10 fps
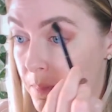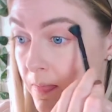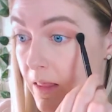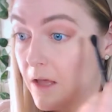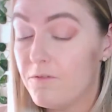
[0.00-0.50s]

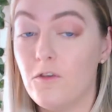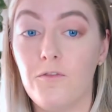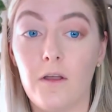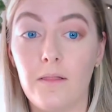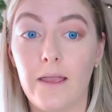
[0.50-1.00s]
If you
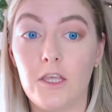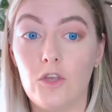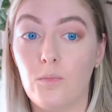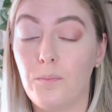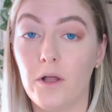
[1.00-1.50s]
feel like
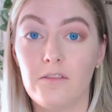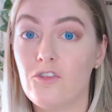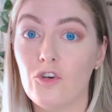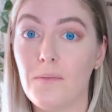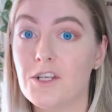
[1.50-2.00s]
you put
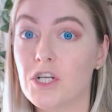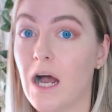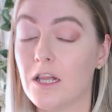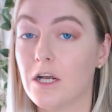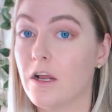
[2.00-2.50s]
too much
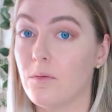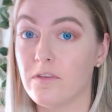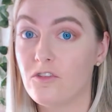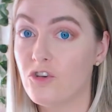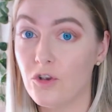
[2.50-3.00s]
color, it
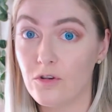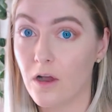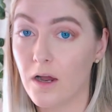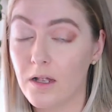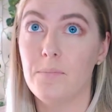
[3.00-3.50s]
was too
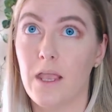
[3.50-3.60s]
dark,